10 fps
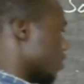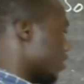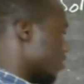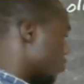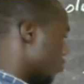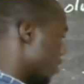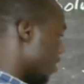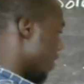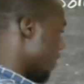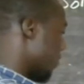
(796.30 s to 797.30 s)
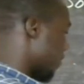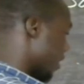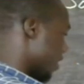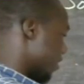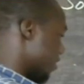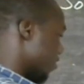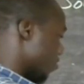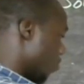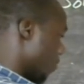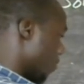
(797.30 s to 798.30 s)
these 2 here, x is
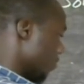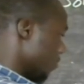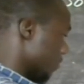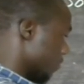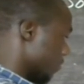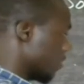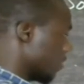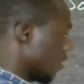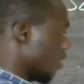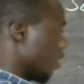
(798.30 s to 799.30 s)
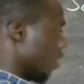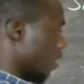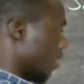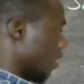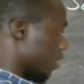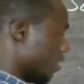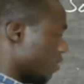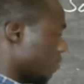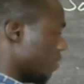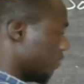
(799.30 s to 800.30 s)
common. Here I'll
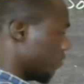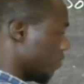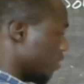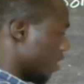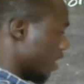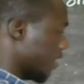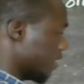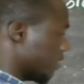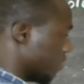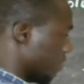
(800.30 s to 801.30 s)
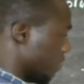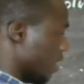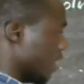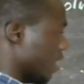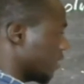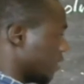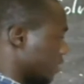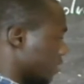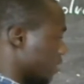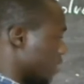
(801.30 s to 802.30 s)
be left with x minus
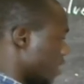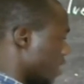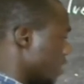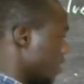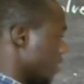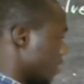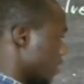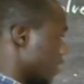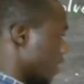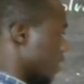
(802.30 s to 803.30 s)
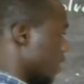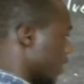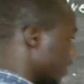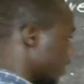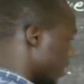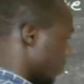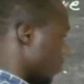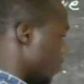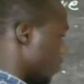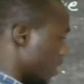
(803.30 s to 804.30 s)
here, the x has
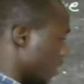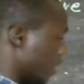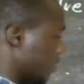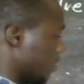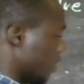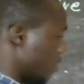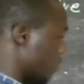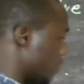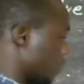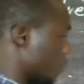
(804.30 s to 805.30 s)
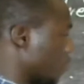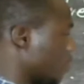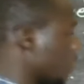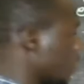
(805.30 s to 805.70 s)
gone, I have now 4.